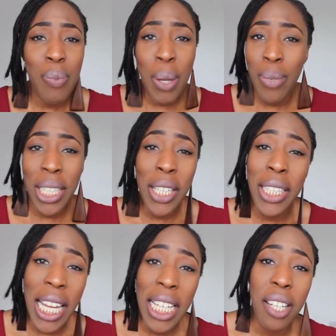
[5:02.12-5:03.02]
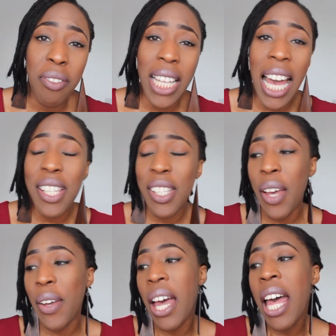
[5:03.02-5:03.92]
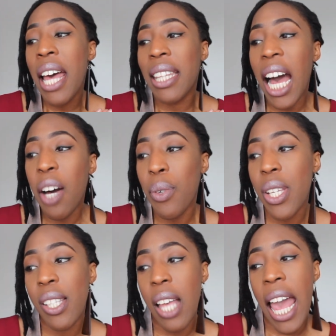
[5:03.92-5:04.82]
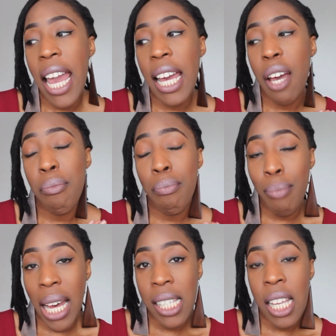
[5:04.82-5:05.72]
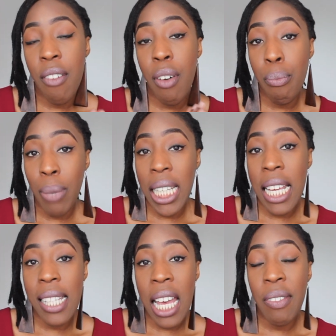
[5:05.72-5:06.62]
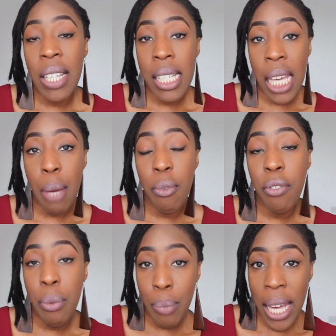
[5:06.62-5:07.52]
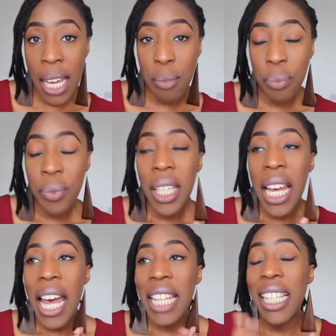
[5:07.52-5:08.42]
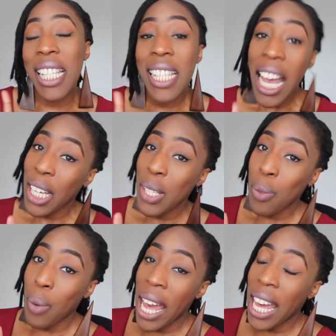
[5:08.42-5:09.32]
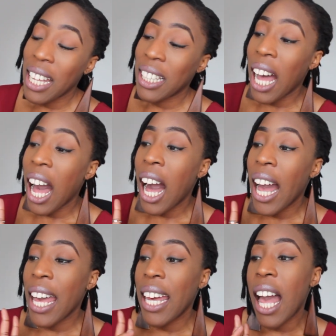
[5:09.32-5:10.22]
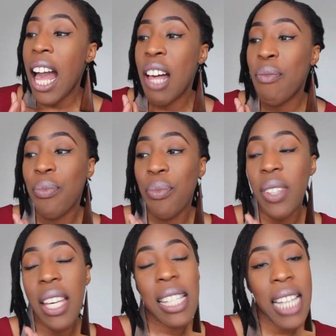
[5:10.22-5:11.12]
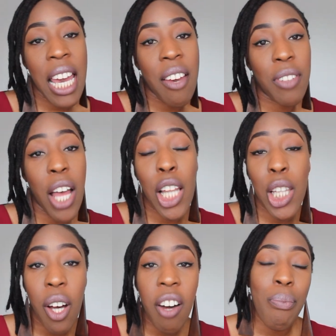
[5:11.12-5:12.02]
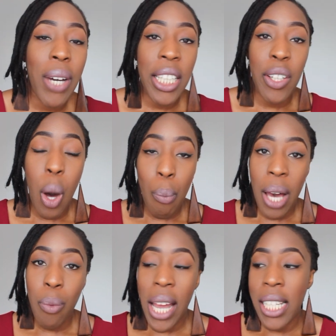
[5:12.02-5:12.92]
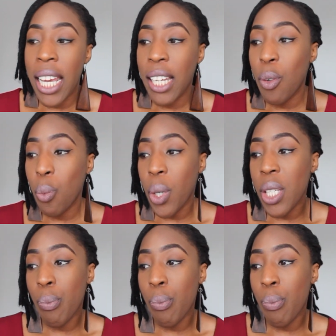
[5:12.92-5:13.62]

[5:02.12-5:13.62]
spend money on any of that. So that was a massive money saving tip for me. The second way that I saved a lot of money on my wedding was